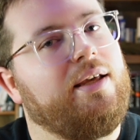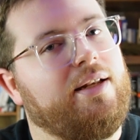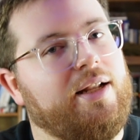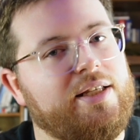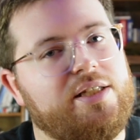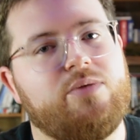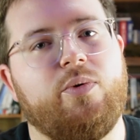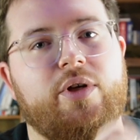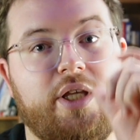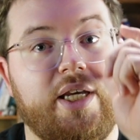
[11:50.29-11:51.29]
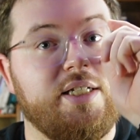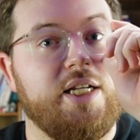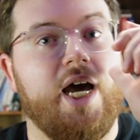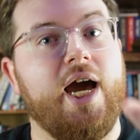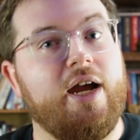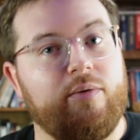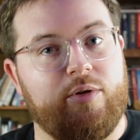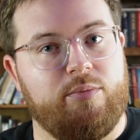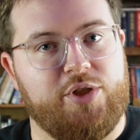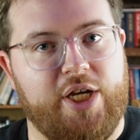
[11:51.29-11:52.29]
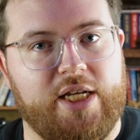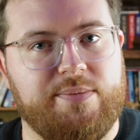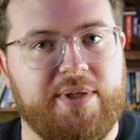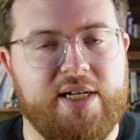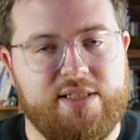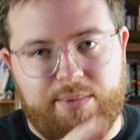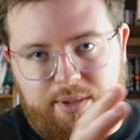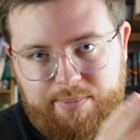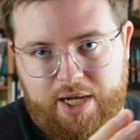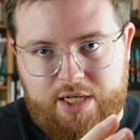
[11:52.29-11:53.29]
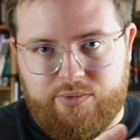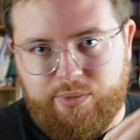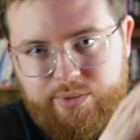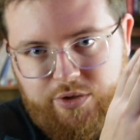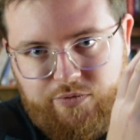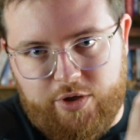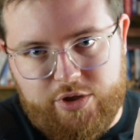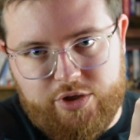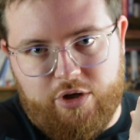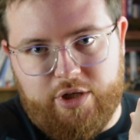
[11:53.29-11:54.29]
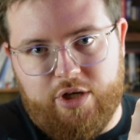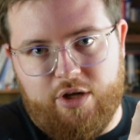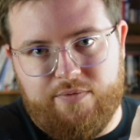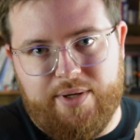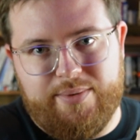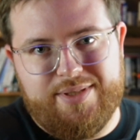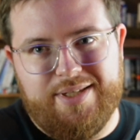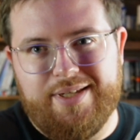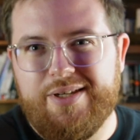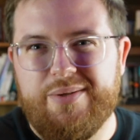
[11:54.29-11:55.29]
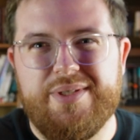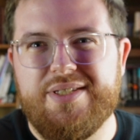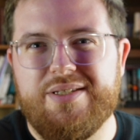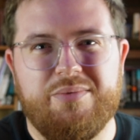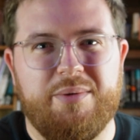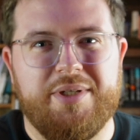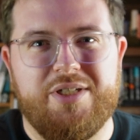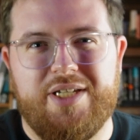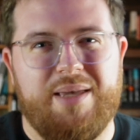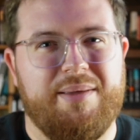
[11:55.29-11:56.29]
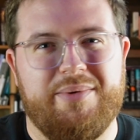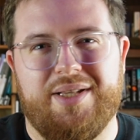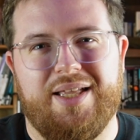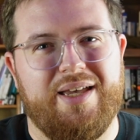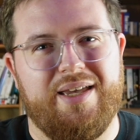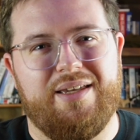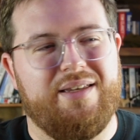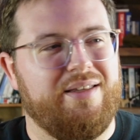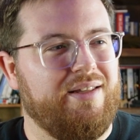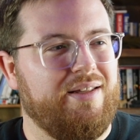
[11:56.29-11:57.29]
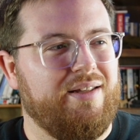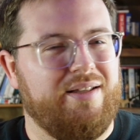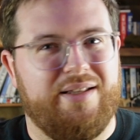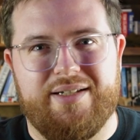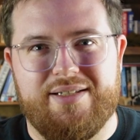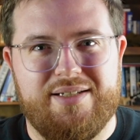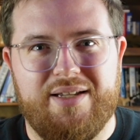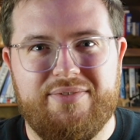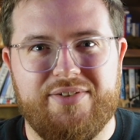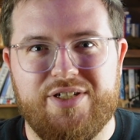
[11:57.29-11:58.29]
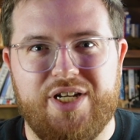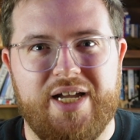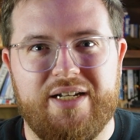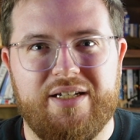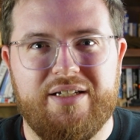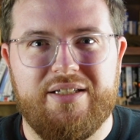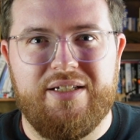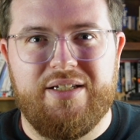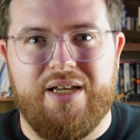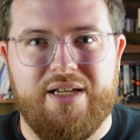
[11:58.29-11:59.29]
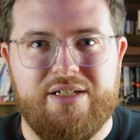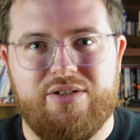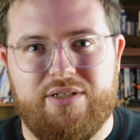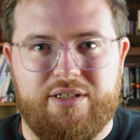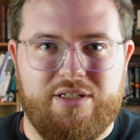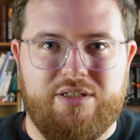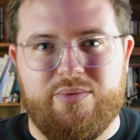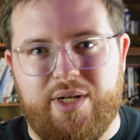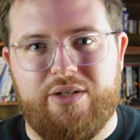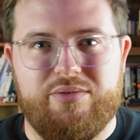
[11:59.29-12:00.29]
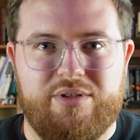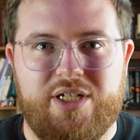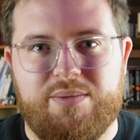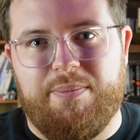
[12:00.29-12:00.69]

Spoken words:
Now this is where the entire room changed, because I'm going to be honest with you, when she first started off, I was like, who is this woman? She came in with like a stuffed vagina, and she was like, this is what I use to teach my